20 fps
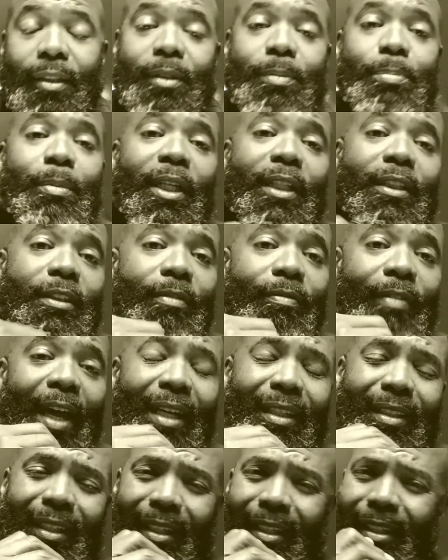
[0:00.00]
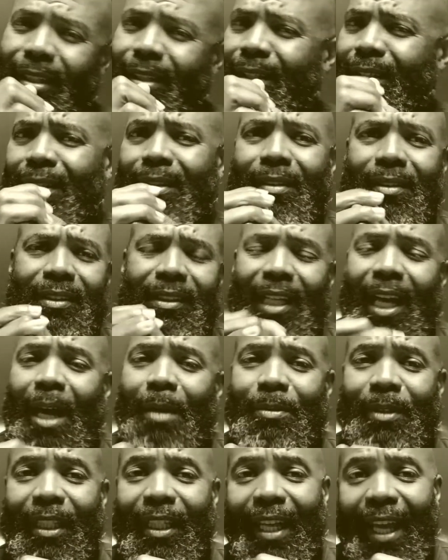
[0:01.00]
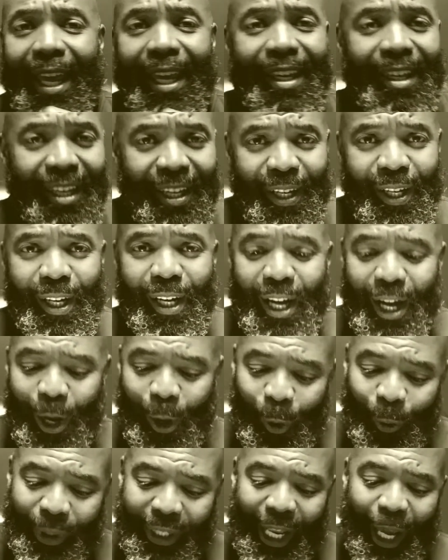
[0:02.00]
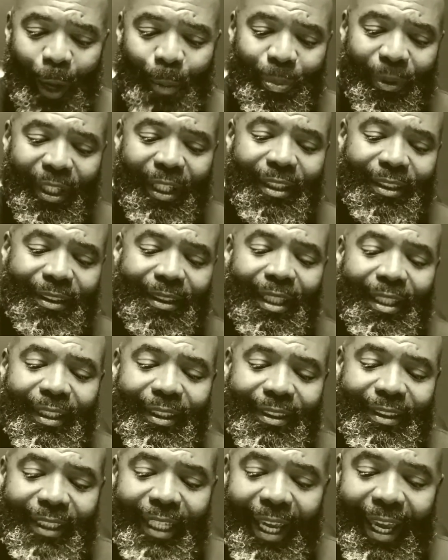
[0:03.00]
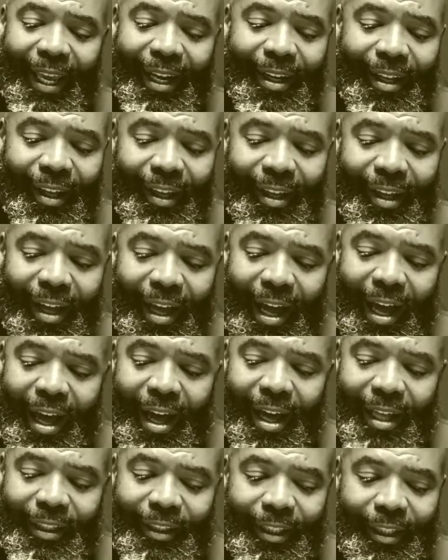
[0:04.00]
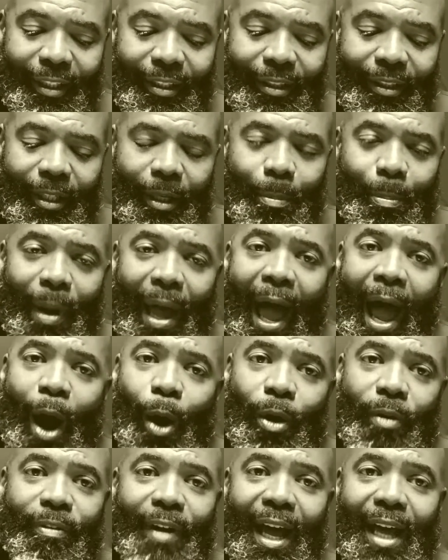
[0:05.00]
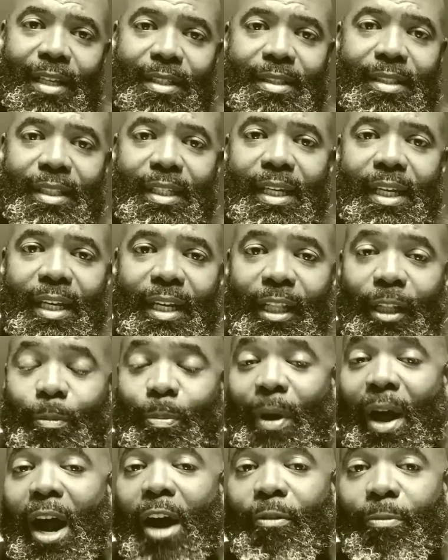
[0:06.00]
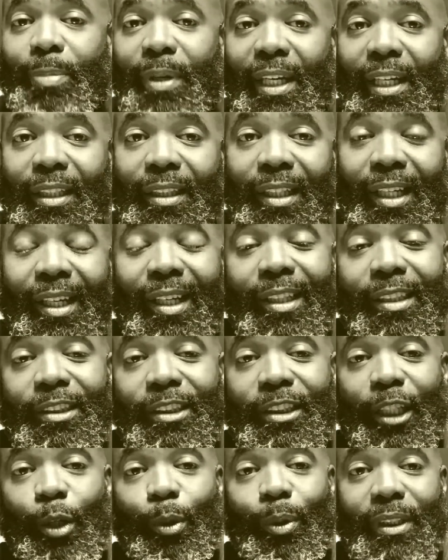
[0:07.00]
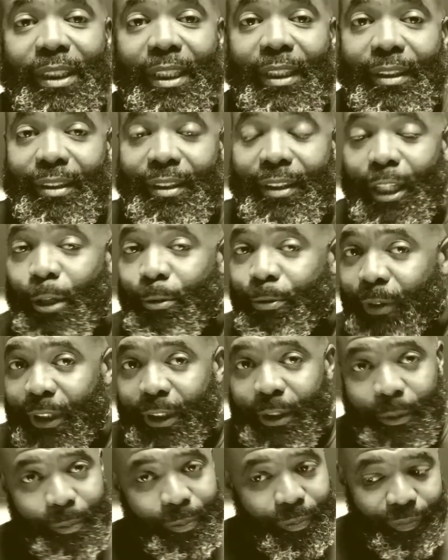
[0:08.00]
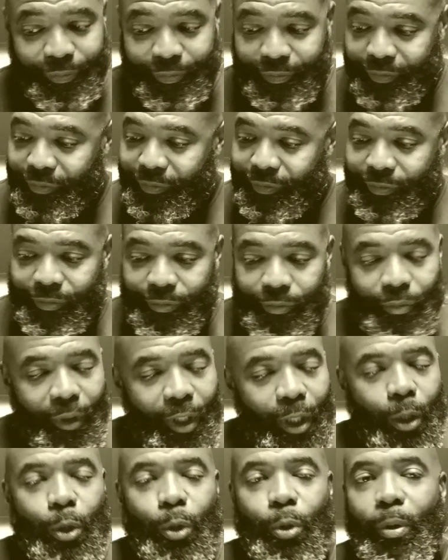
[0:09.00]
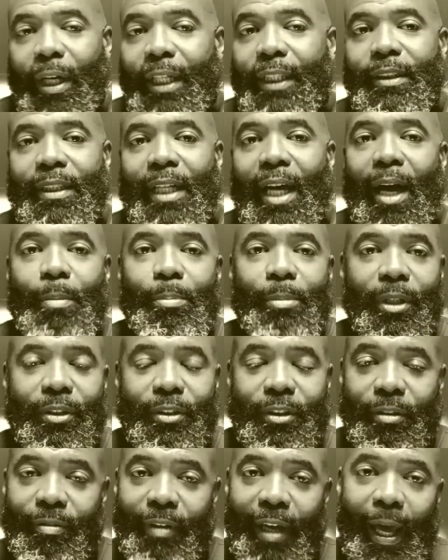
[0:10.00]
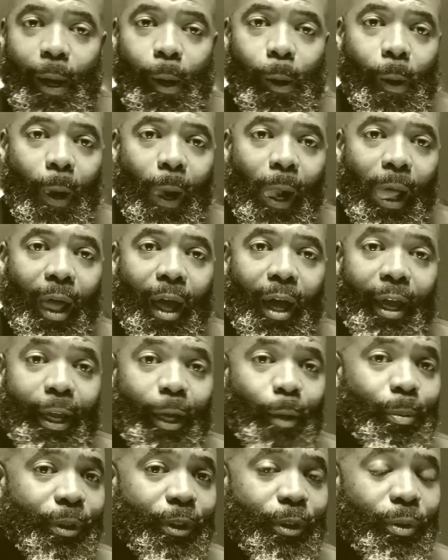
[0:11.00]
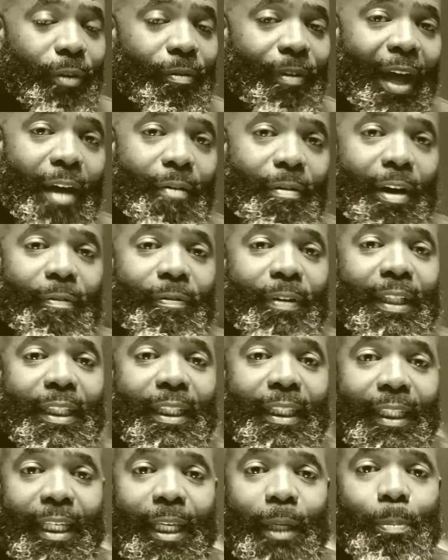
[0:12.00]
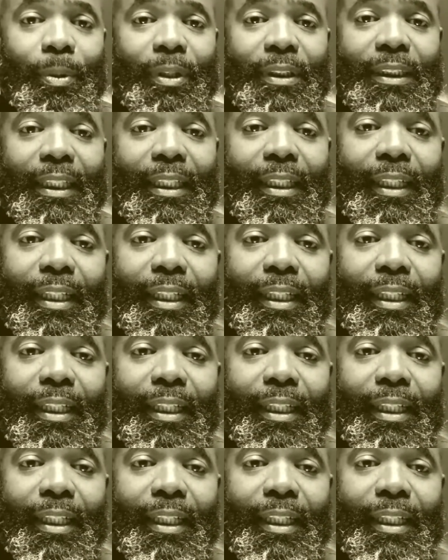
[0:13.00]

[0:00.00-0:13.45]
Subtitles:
Minister Val did a killer job today on helping us to understand the power of our seed and the power of being generous and selfless. Great job, Minister Val, helping to revive our faith and keep us